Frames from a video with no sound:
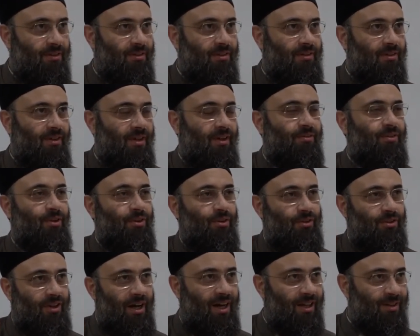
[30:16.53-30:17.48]

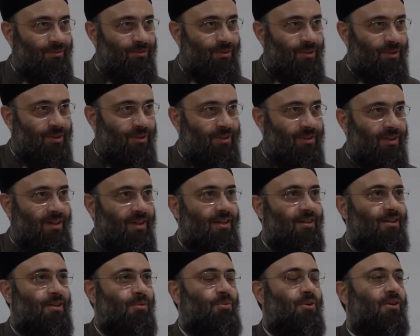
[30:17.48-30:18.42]

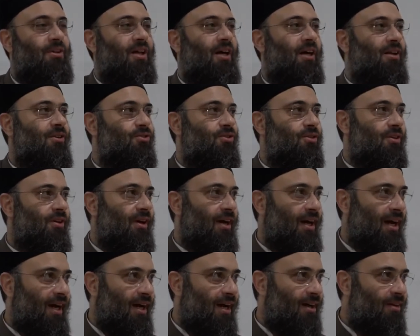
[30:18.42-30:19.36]
the more knowledge you
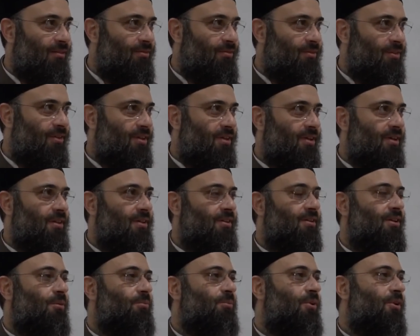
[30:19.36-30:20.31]
have,
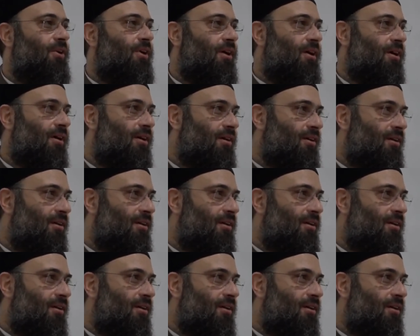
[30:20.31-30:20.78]
the more